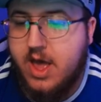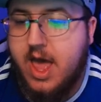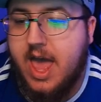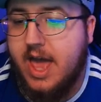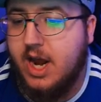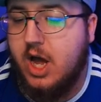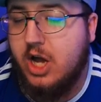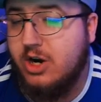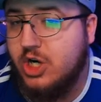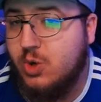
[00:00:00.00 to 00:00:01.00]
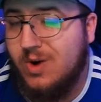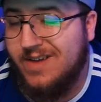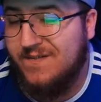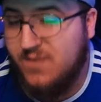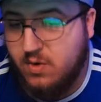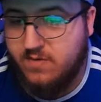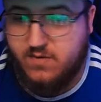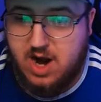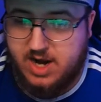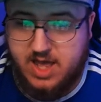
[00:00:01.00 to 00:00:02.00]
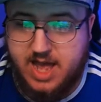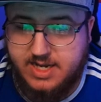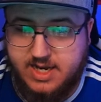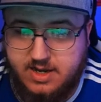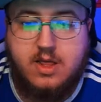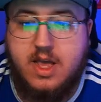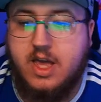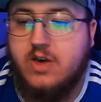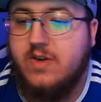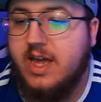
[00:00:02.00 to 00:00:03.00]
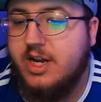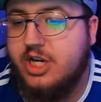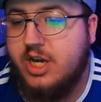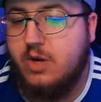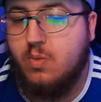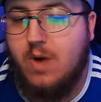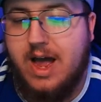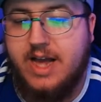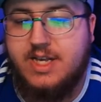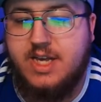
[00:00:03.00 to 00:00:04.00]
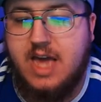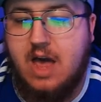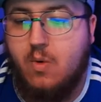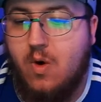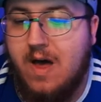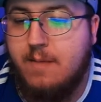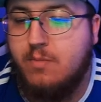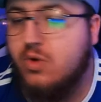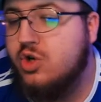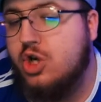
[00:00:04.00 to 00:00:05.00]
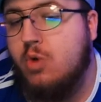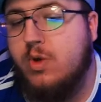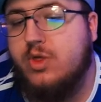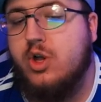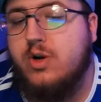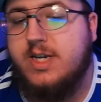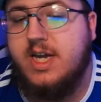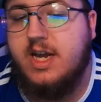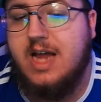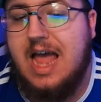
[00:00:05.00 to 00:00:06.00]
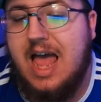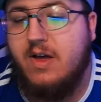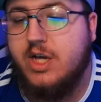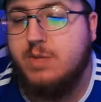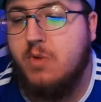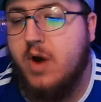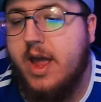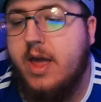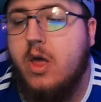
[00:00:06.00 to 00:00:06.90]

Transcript: had 124 for Atalanta. Then clean sheet wise, you got Juan Musso with 13, Alex Murray